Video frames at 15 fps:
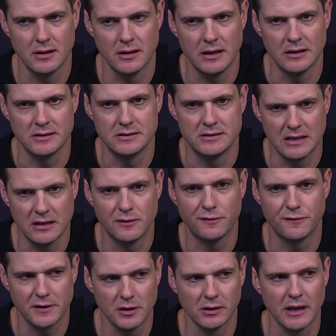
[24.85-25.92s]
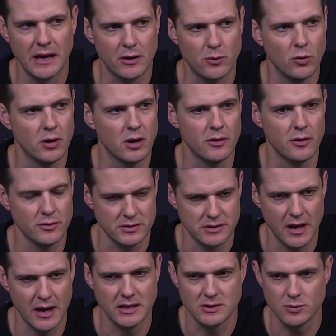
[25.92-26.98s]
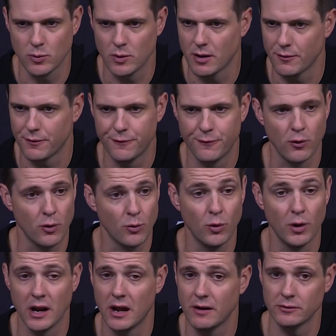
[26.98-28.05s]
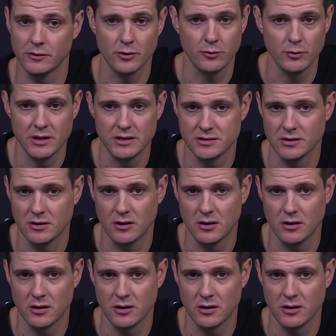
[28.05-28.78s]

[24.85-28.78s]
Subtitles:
it did feel like one of those nights where, for whatever the reasons